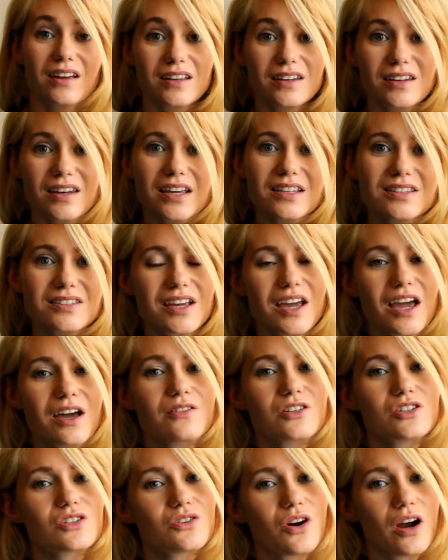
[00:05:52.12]
Next I
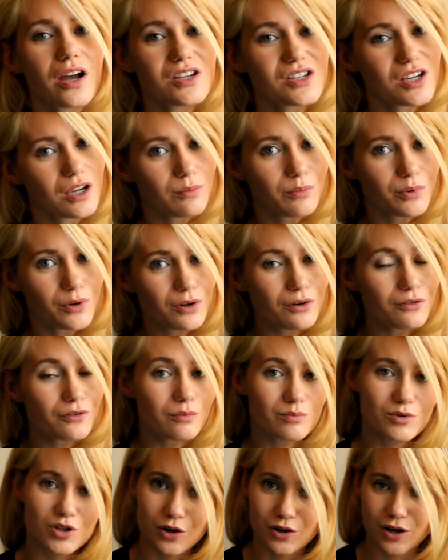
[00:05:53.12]
have a dry shampoo
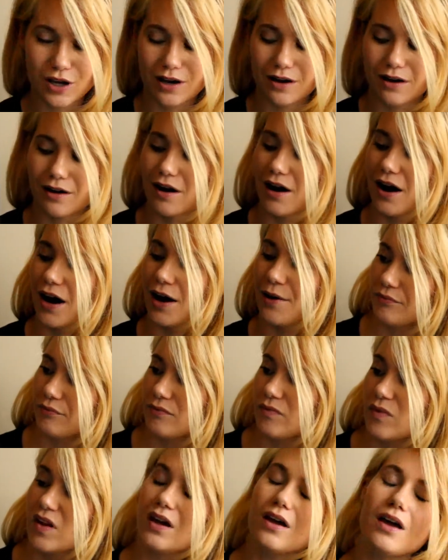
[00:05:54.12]
from Toni Guy.
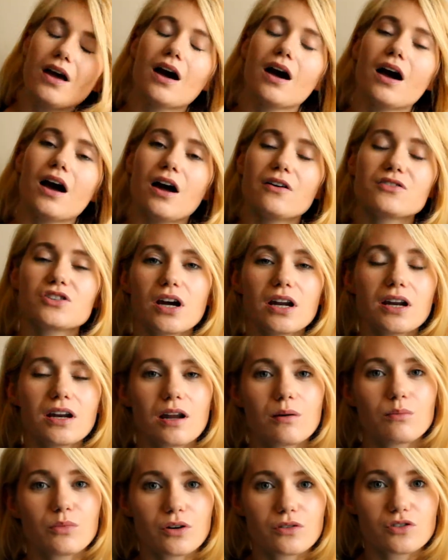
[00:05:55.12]
I've tried a
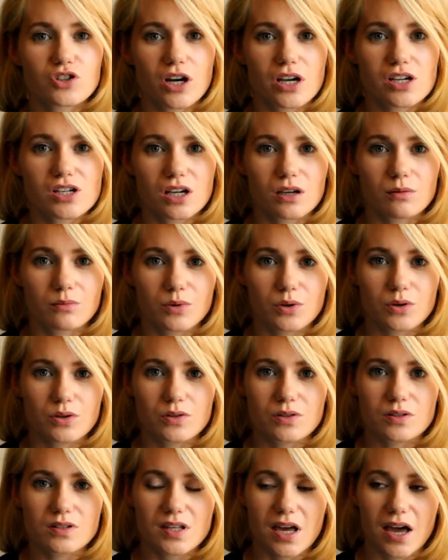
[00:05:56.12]
number of dry
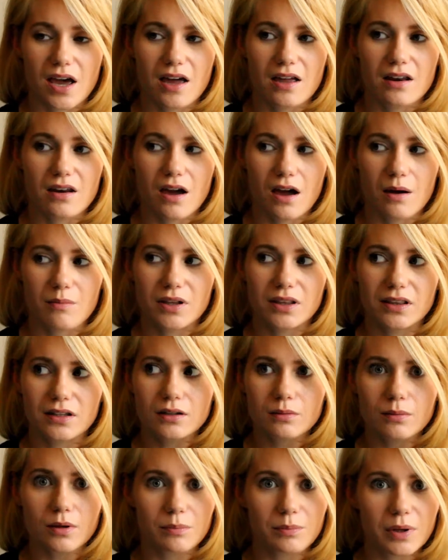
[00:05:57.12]
shampoos and I'm a
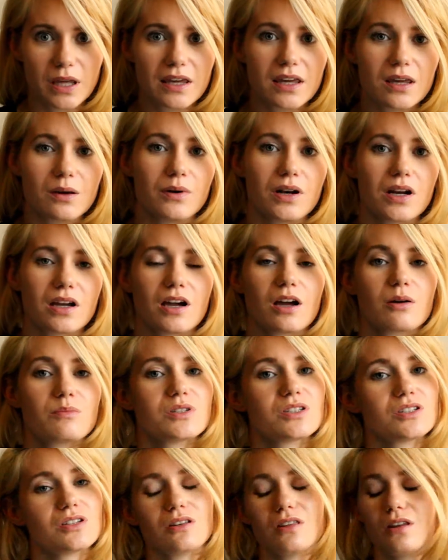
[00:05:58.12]
little bit picky when it
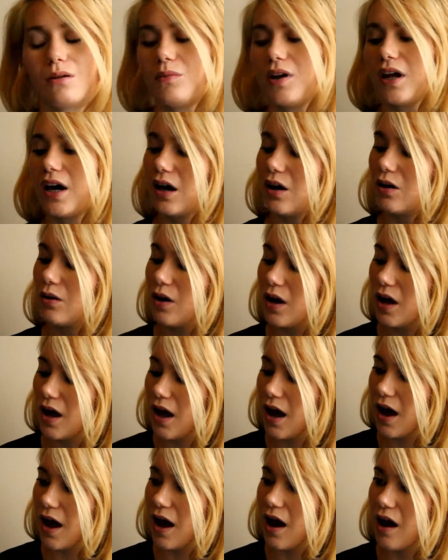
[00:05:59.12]
comes to them now,
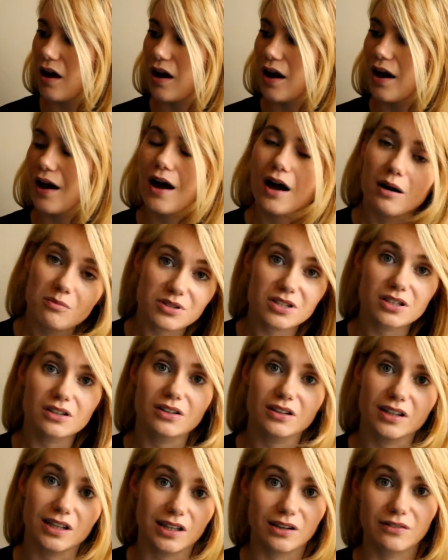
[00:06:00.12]
and I
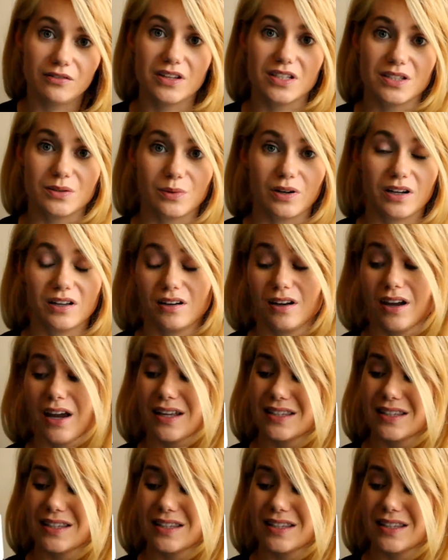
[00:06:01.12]
absolutely love this one.